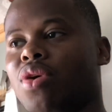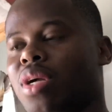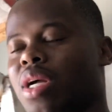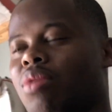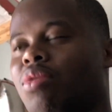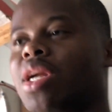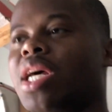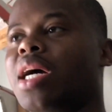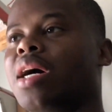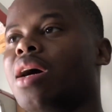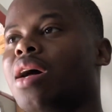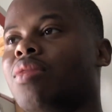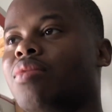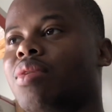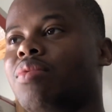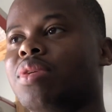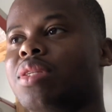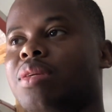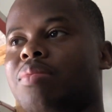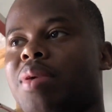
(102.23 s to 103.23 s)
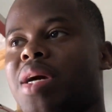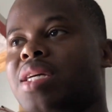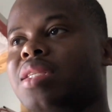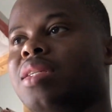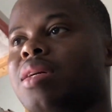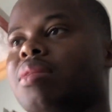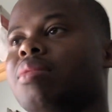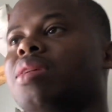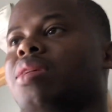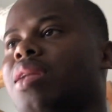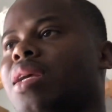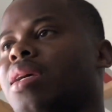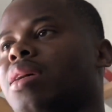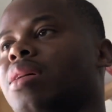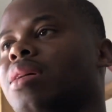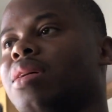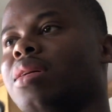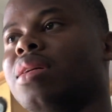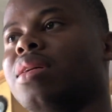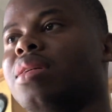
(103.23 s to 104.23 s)
That's what they call it when I went to the paint shop. They like,
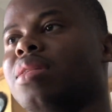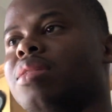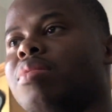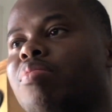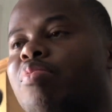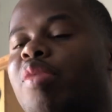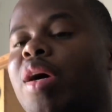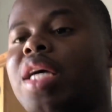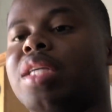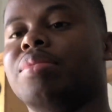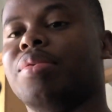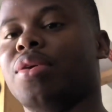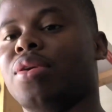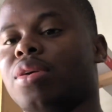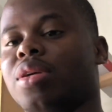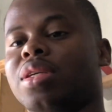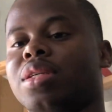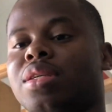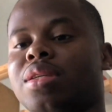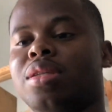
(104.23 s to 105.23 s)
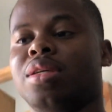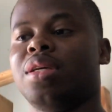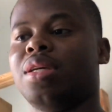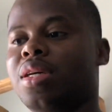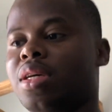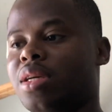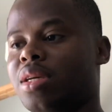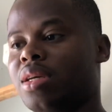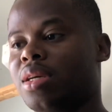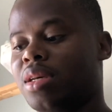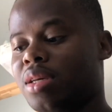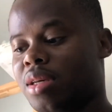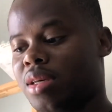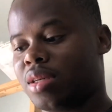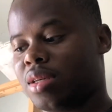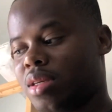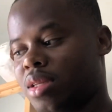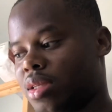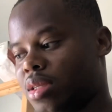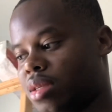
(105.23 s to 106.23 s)
it's paste pearl in here.
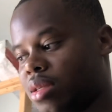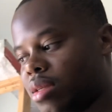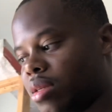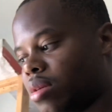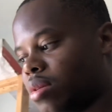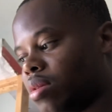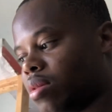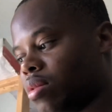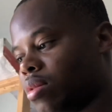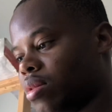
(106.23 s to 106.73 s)
So